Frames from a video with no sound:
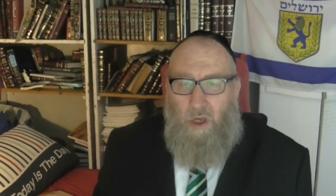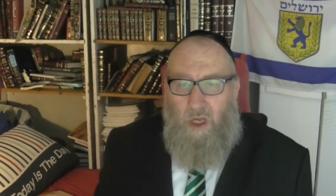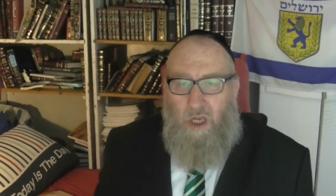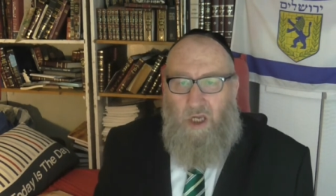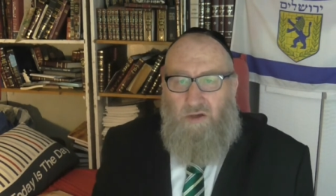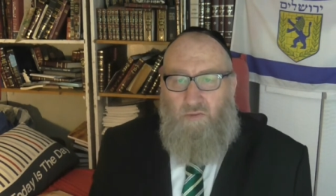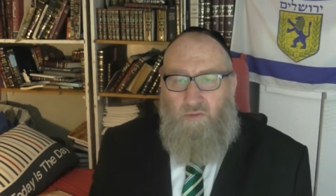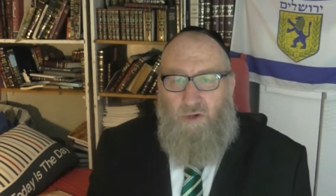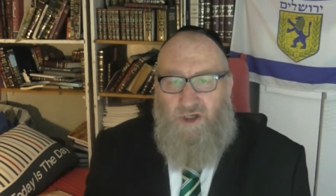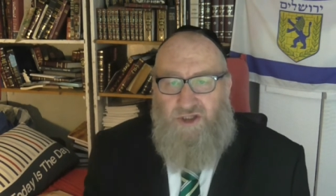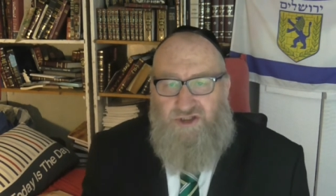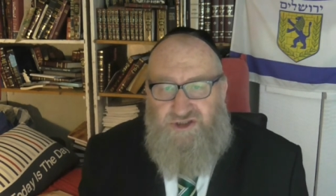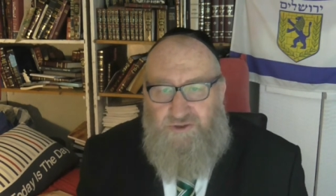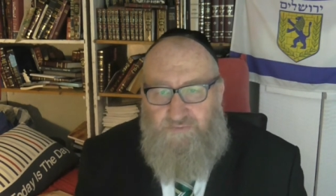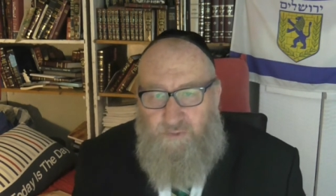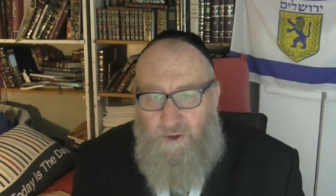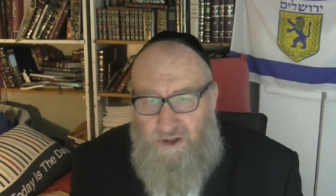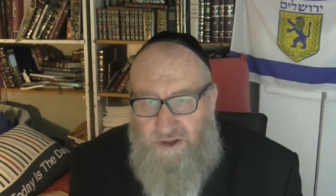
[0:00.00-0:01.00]
And what
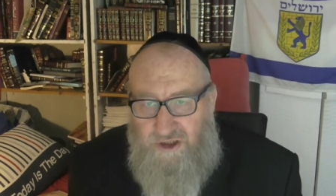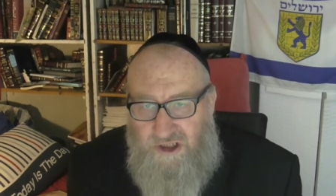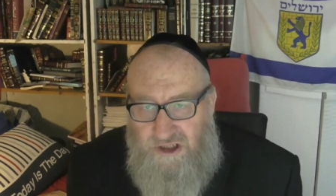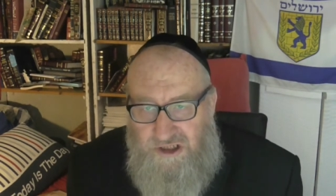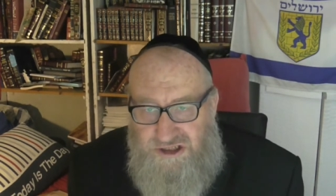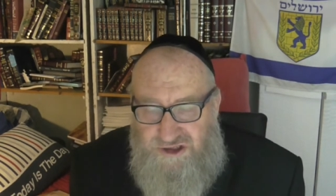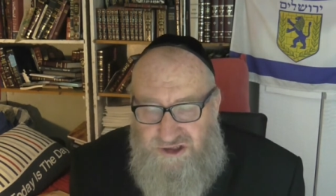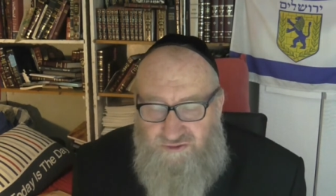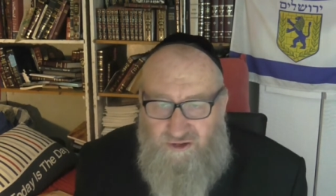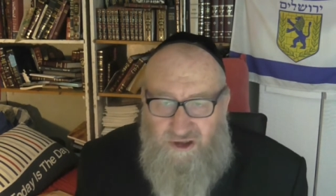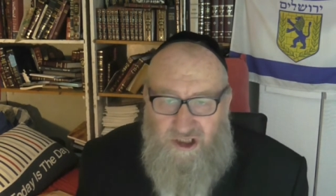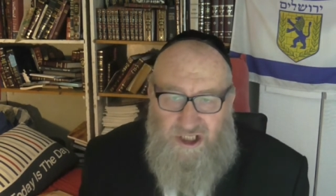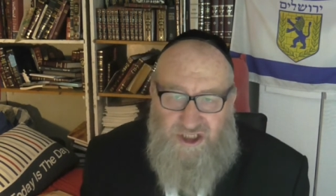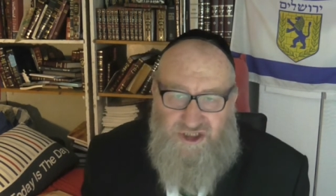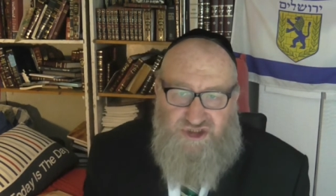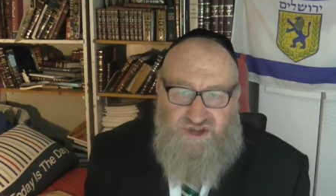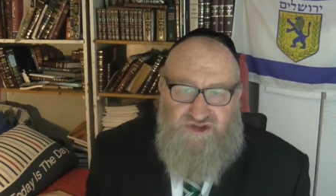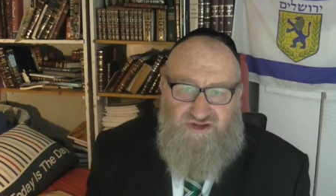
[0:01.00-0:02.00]
is the pertinence for
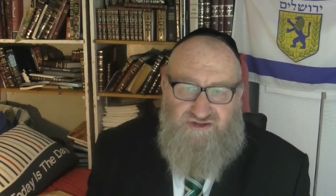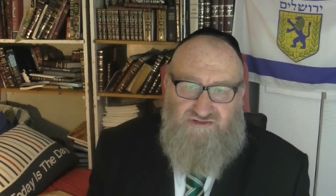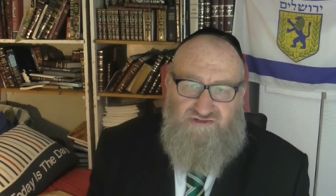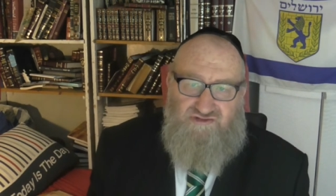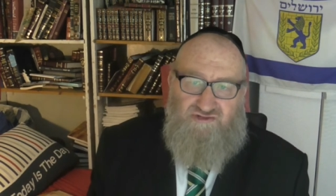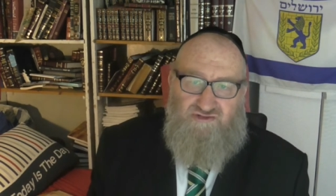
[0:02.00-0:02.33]
us?